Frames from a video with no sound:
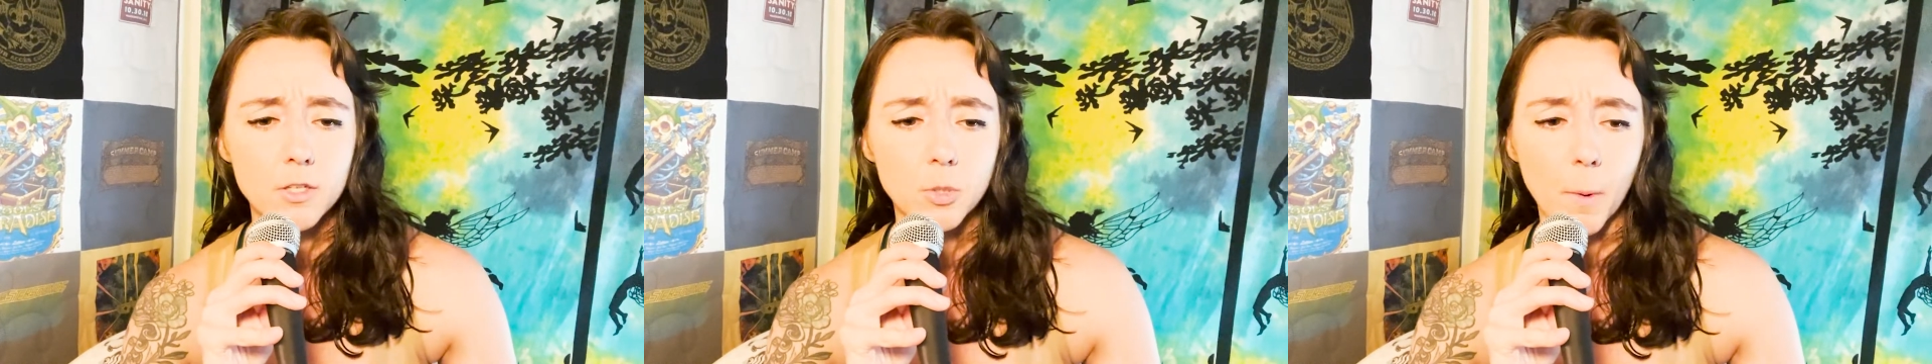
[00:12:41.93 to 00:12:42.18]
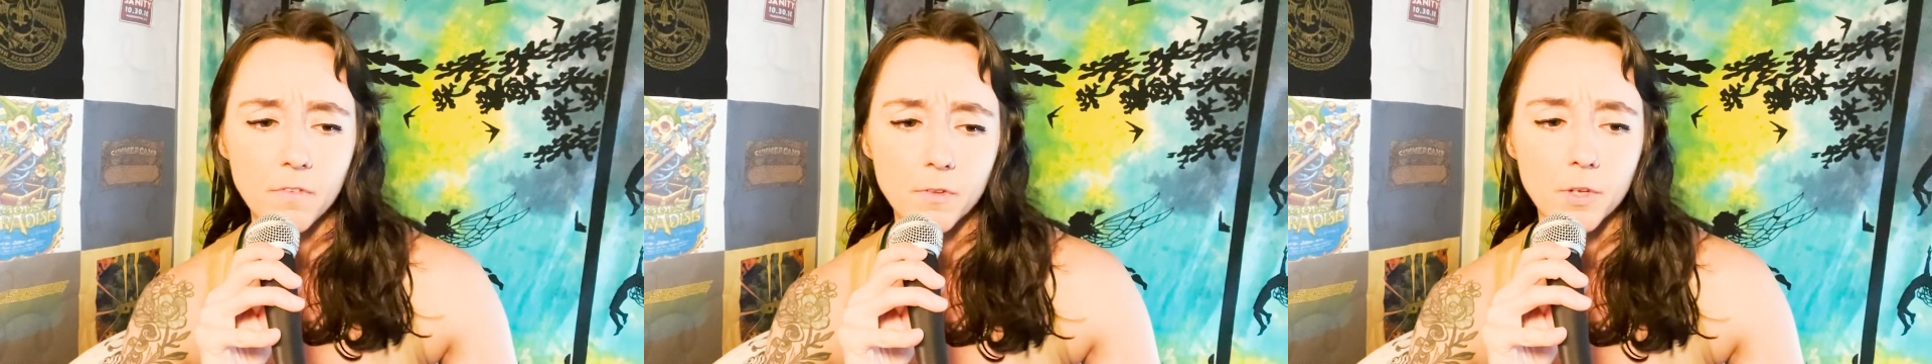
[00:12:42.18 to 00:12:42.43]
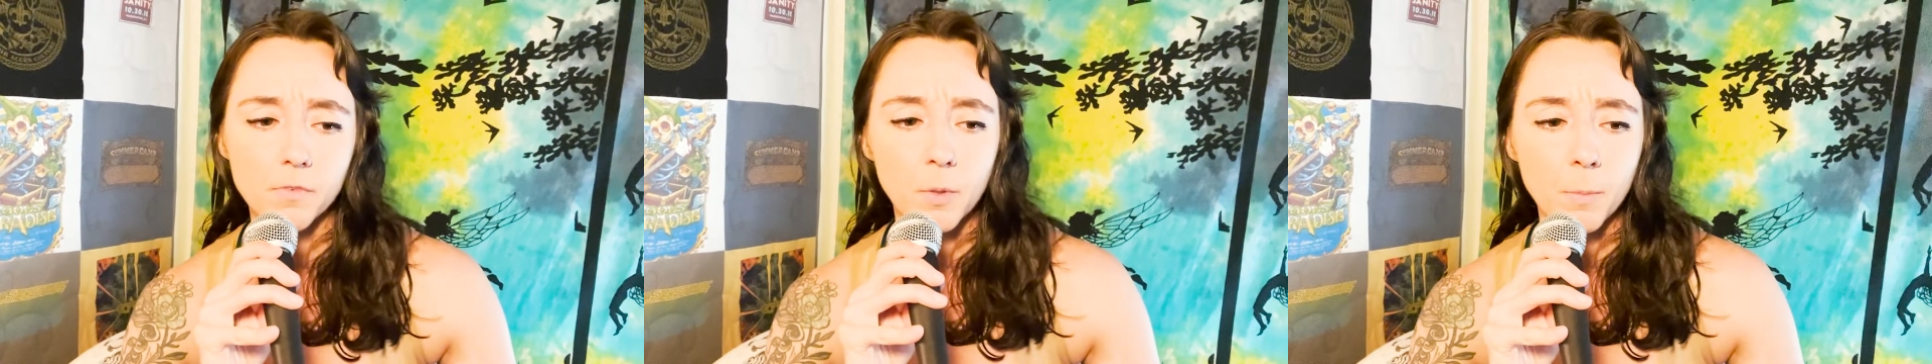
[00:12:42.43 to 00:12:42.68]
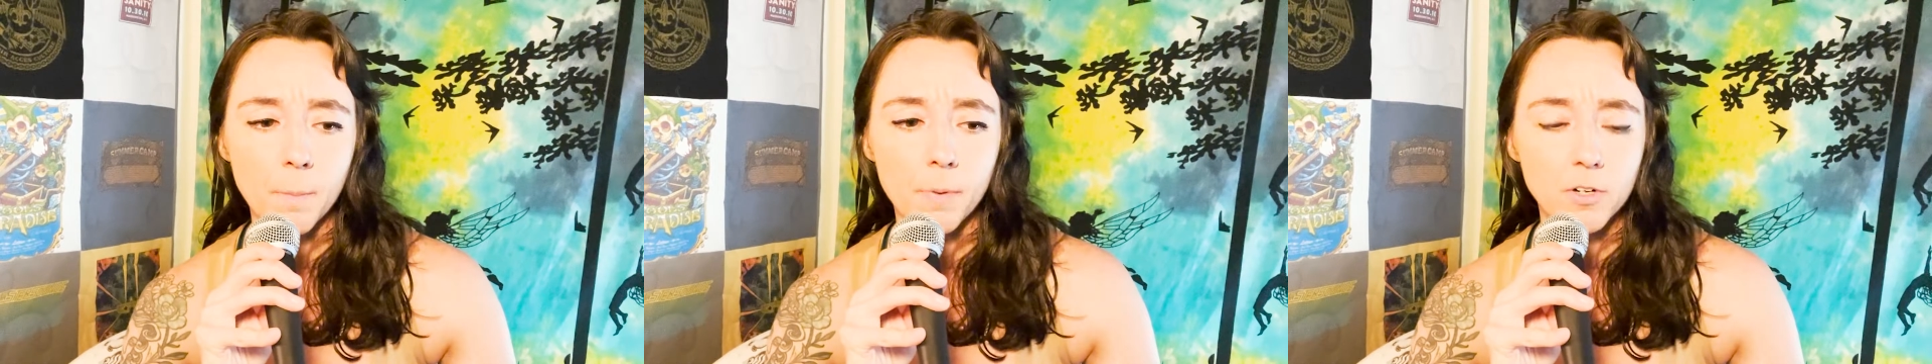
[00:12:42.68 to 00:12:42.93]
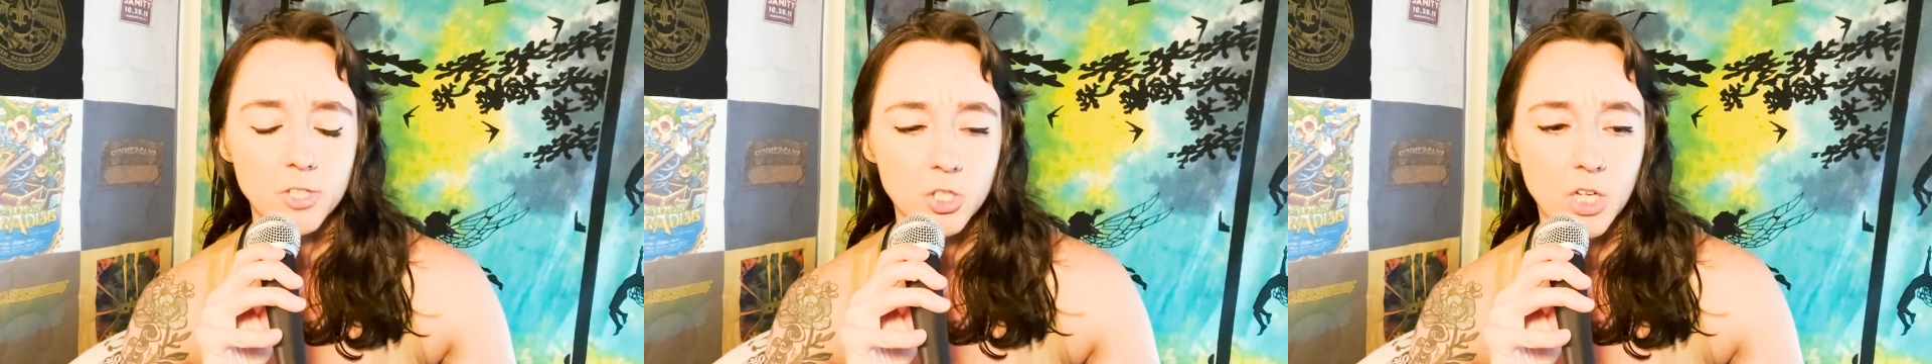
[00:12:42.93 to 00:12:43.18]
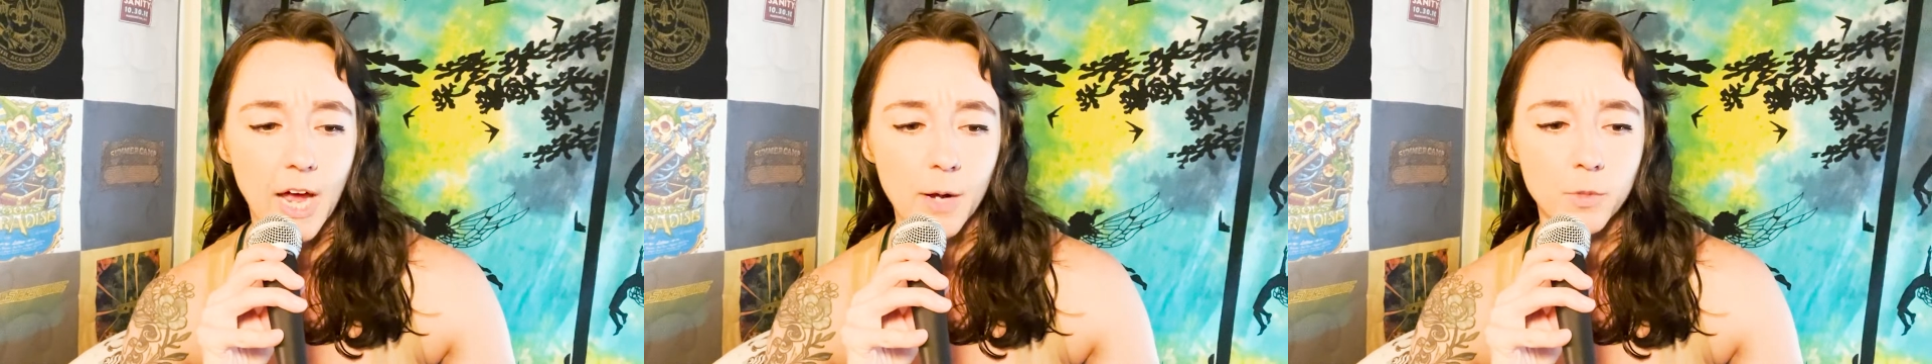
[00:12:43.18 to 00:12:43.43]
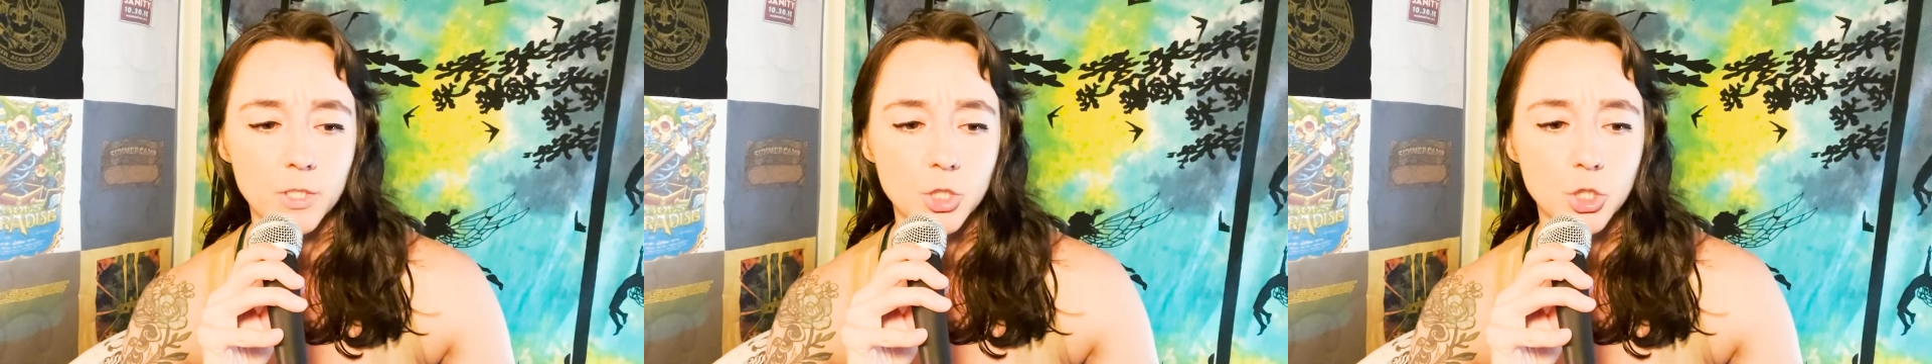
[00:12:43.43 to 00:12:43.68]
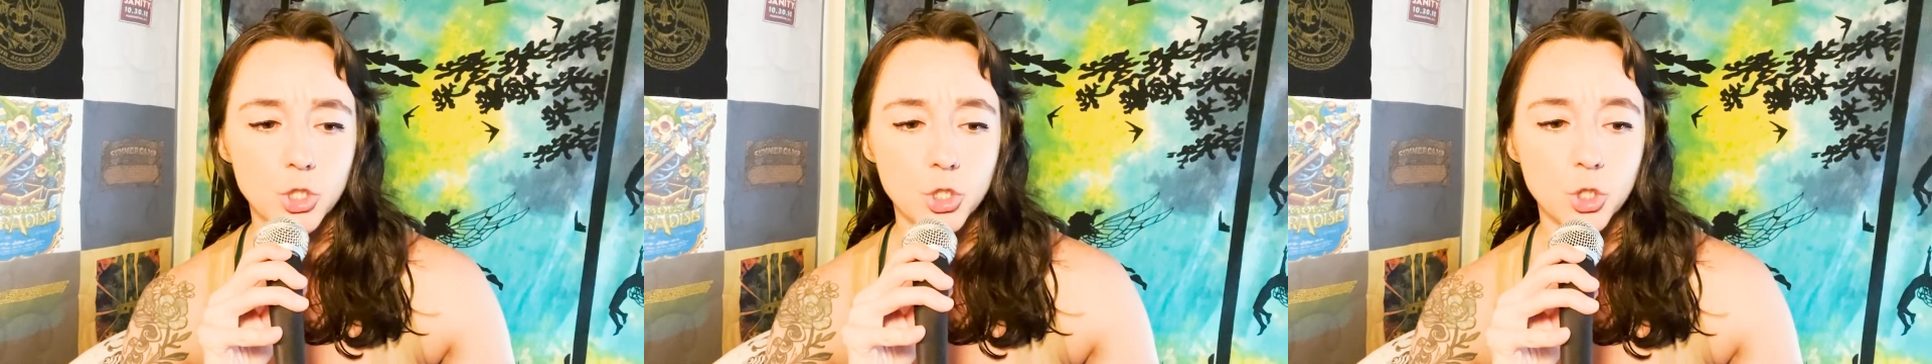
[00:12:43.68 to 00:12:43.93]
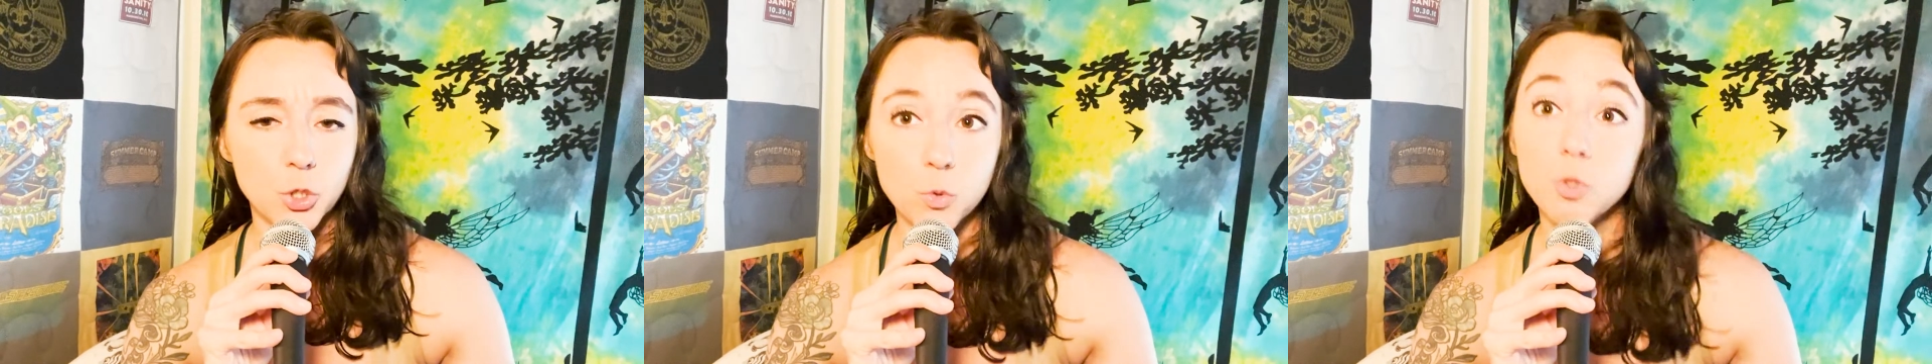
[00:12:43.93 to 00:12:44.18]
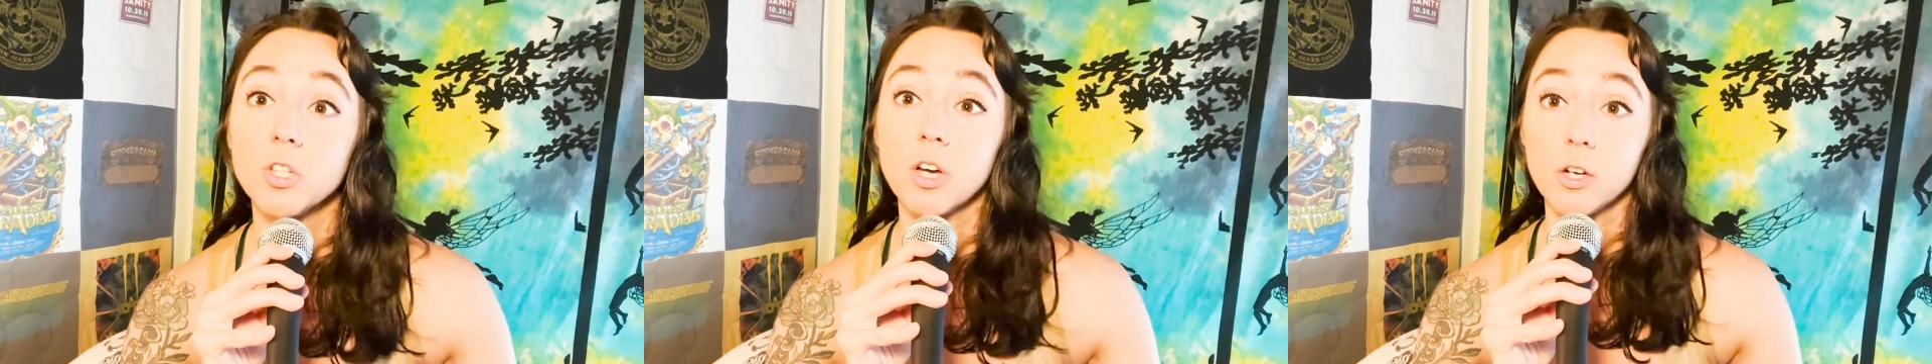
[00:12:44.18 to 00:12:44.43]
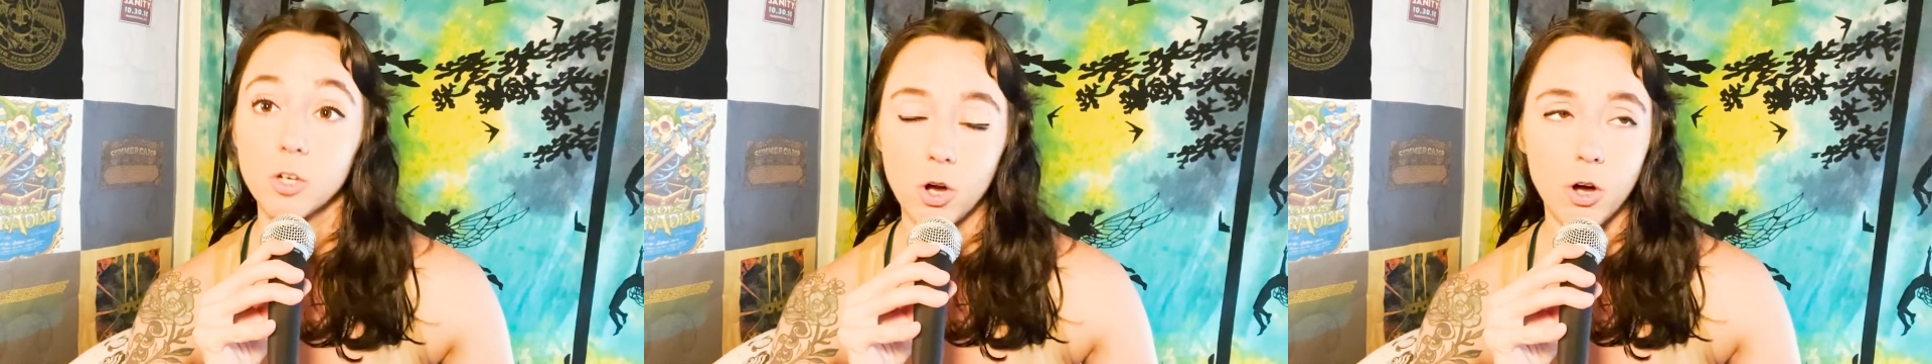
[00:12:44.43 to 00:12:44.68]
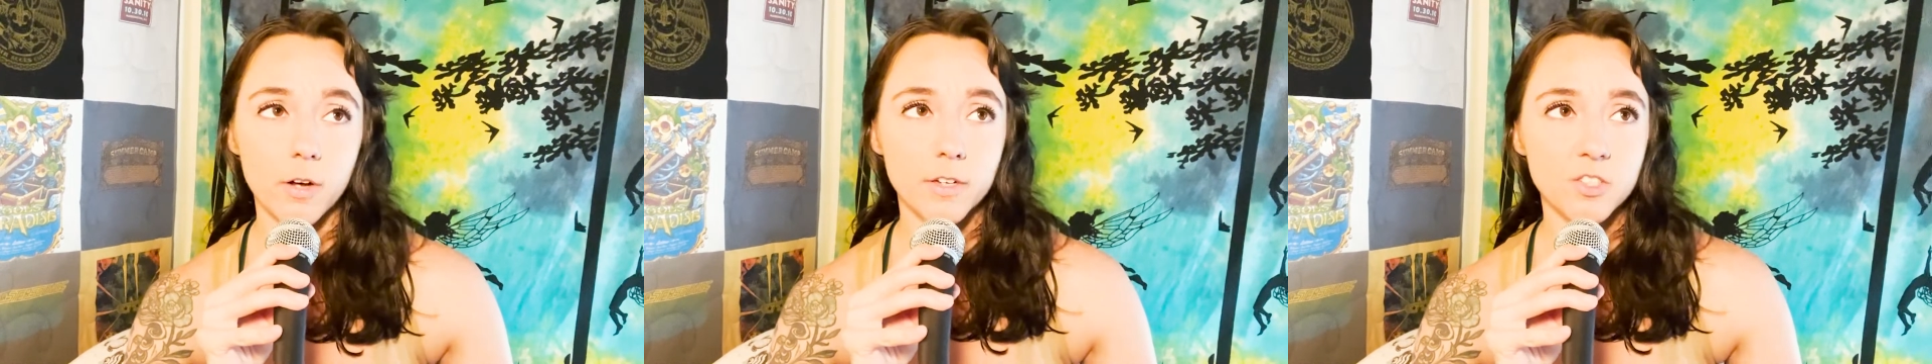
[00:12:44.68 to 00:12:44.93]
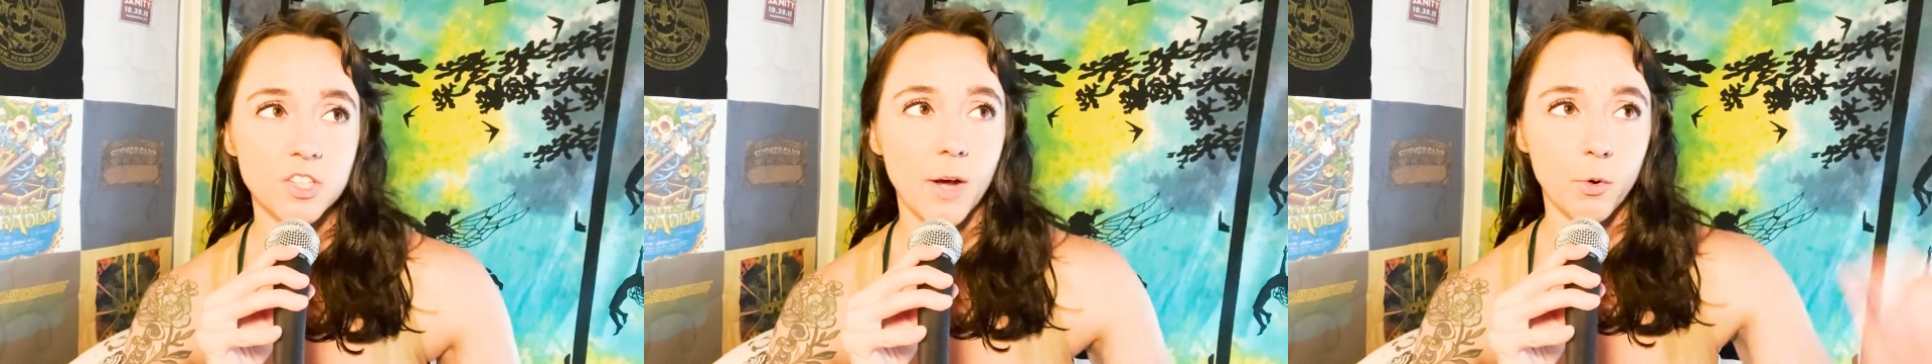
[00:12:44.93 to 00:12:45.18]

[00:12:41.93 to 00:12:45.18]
So I feel like for me personally, I would choose a cause.